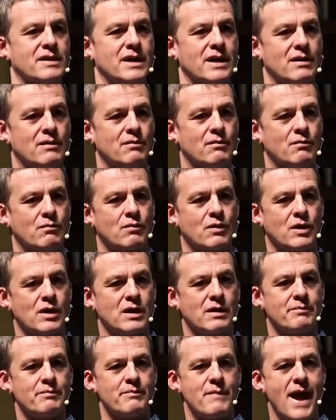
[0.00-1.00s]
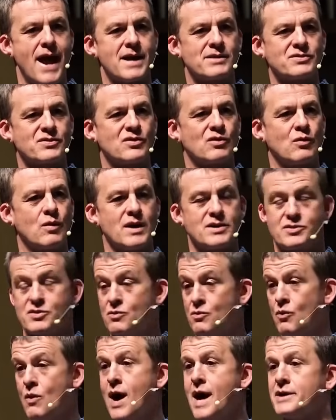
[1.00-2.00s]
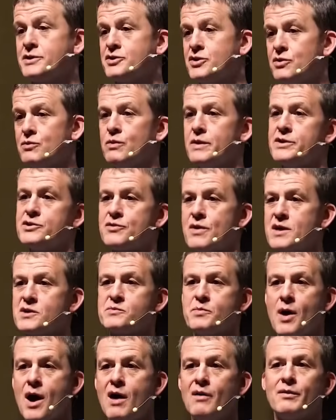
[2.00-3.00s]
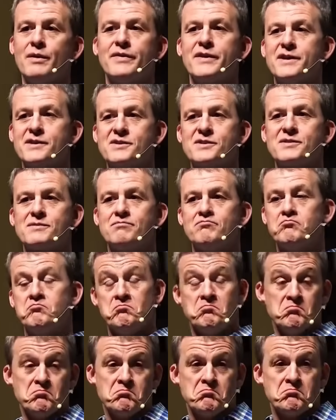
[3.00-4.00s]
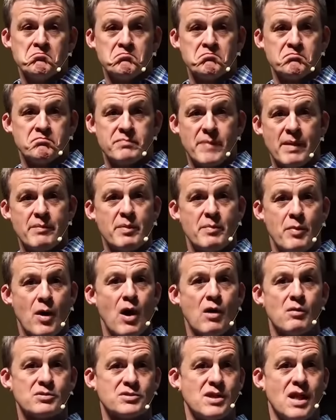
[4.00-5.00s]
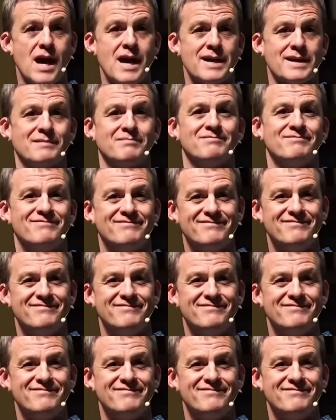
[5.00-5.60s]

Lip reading: we're going to ask the question, why should we trust Paul on this? Maybe Paul was lying.